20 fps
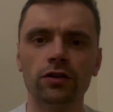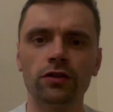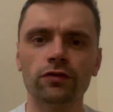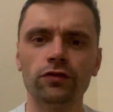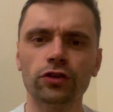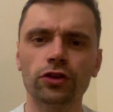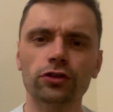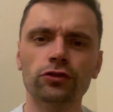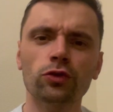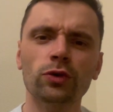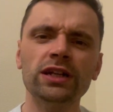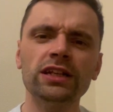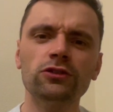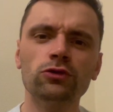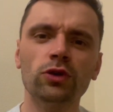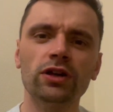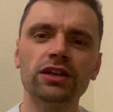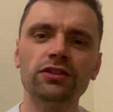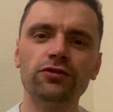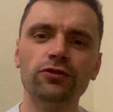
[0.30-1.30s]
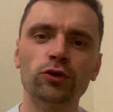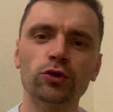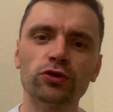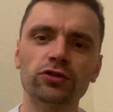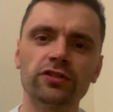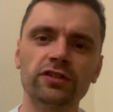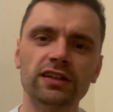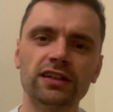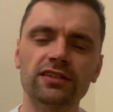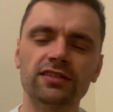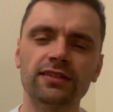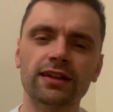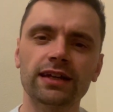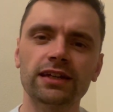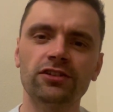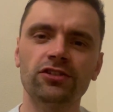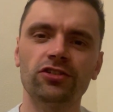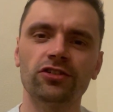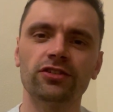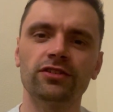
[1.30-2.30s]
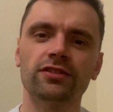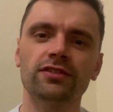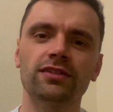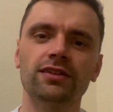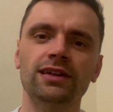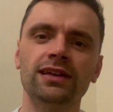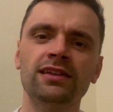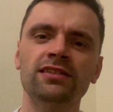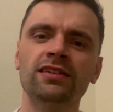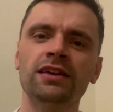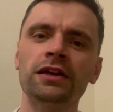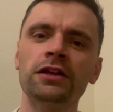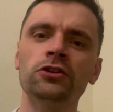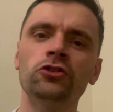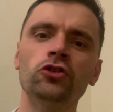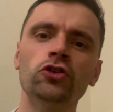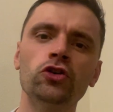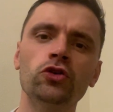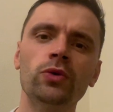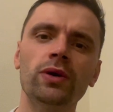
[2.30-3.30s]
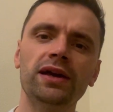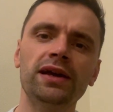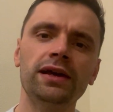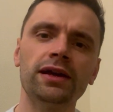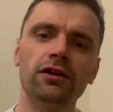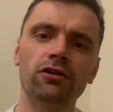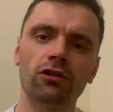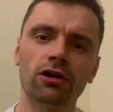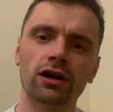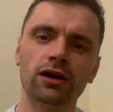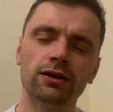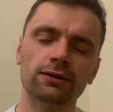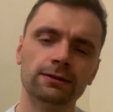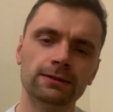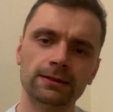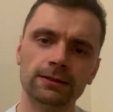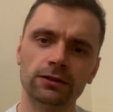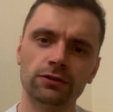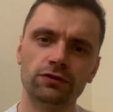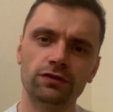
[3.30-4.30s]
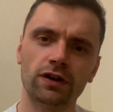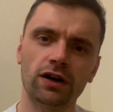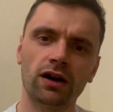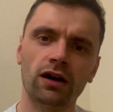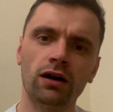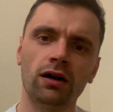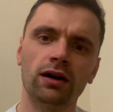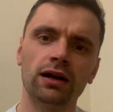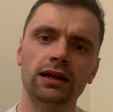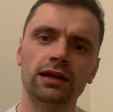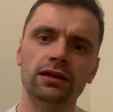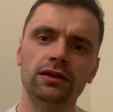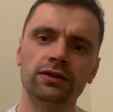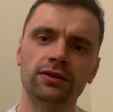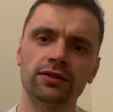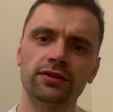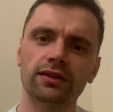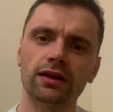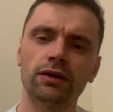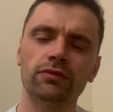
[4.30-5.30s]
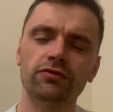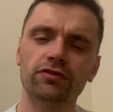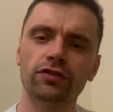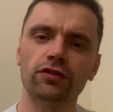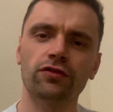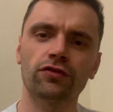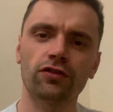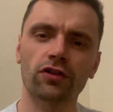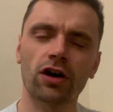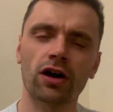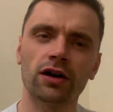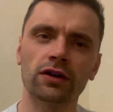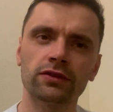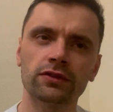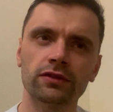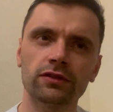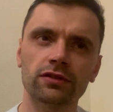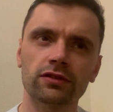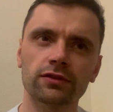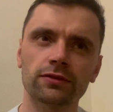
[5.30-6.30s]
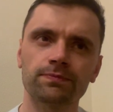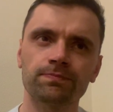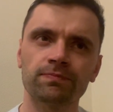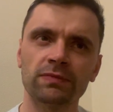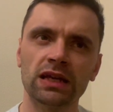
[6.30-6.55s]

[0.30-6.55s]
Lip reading: For the 2024 Six Nations, is it a new era for Ireland and for France?